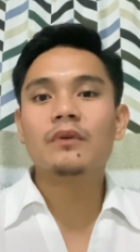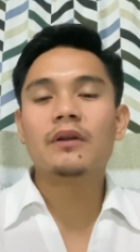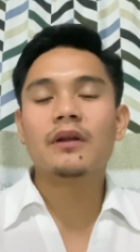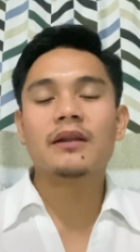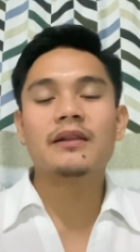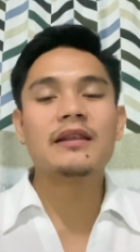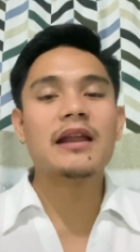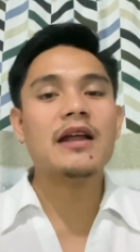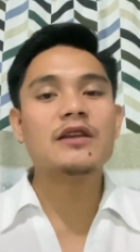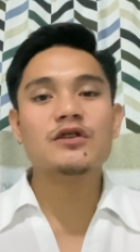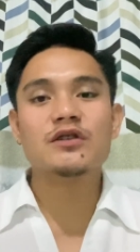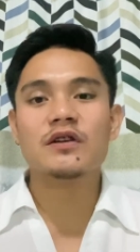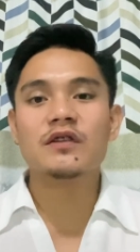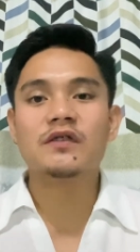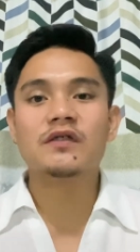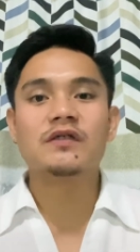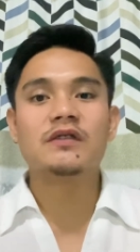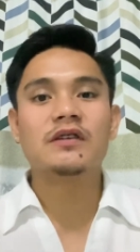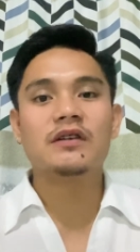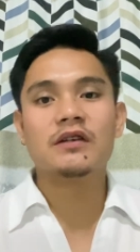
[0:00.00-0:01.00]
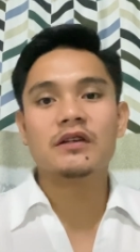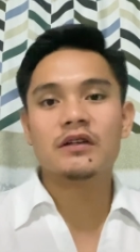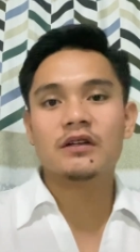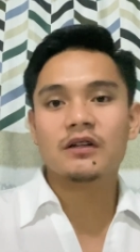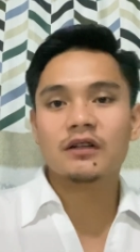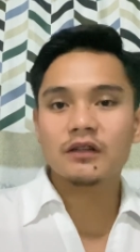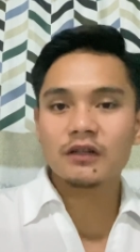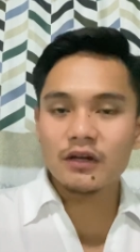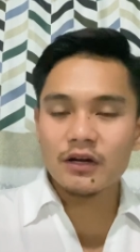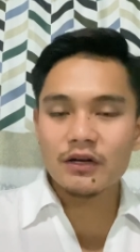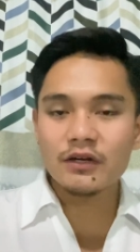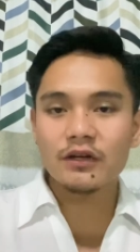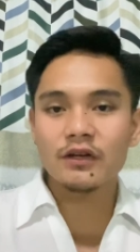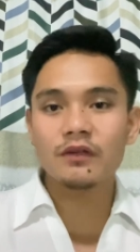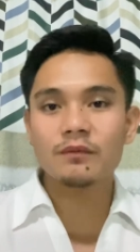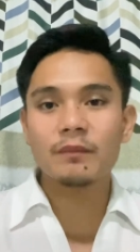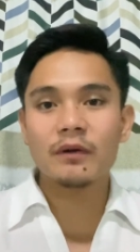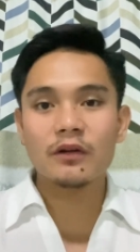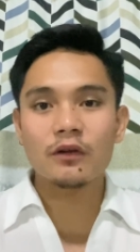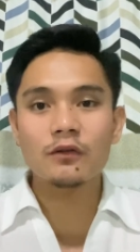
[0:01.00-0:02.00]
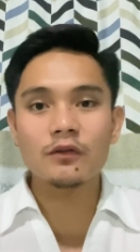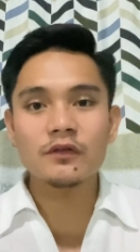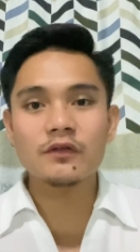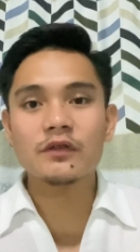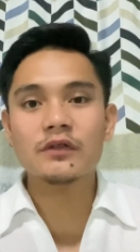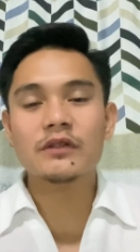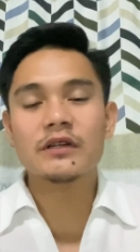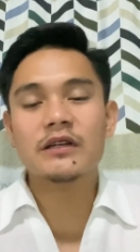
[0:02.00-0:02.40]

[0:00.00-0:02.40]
not just the learners but also the